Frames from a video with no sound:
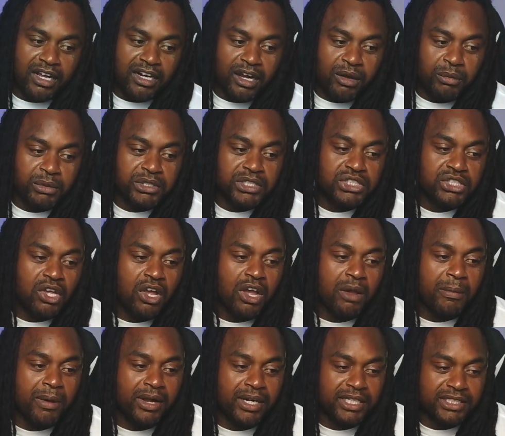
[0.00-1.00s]
no, we're just
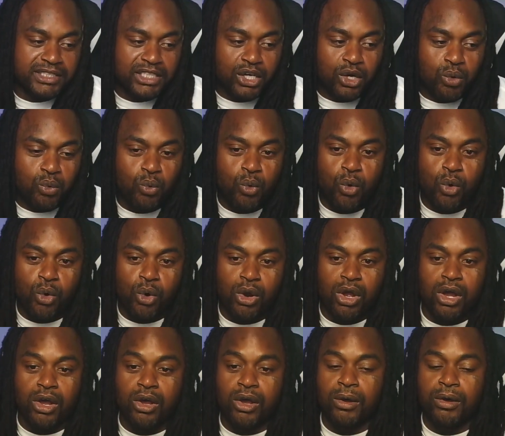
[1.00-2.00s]
talking about, is there a war
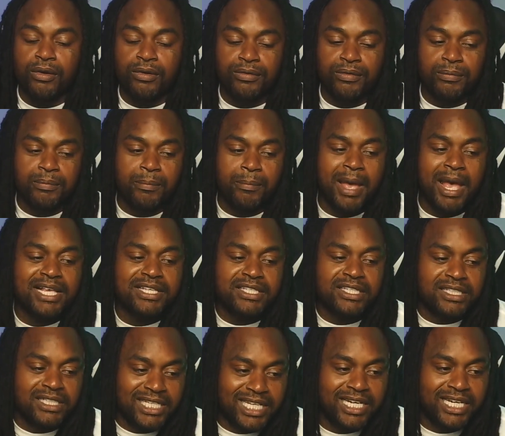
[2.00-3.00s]
on
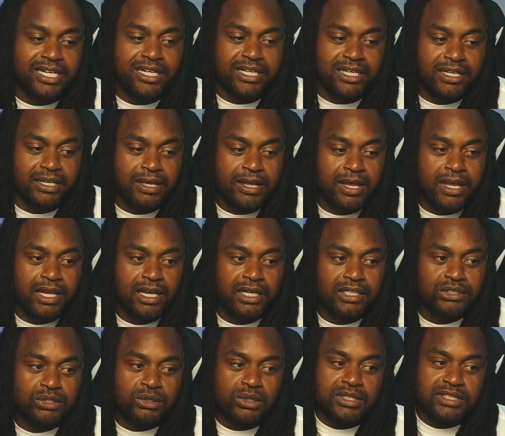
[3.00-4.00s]
masculinity?
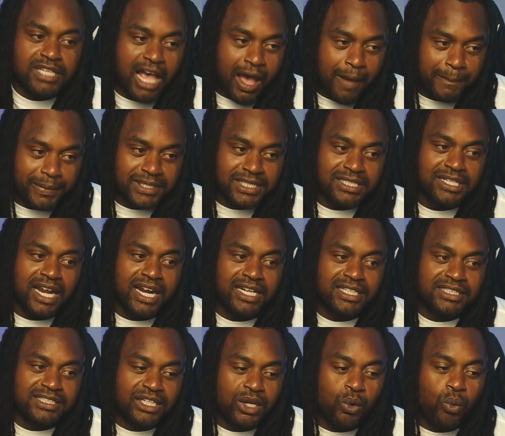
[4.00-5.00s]
So the topic tonight
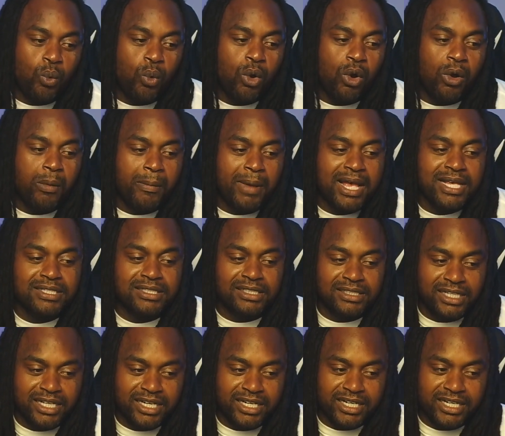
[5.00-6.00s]
is there a war on
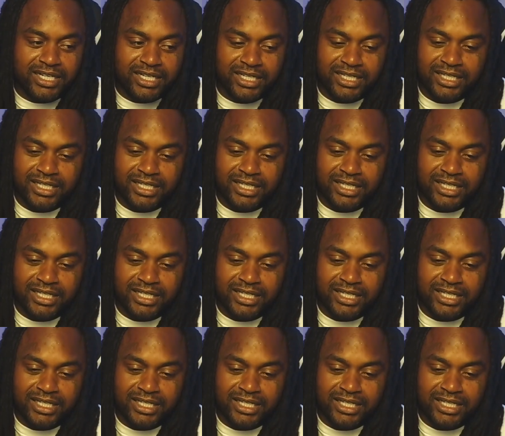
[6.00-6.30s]
masculinity?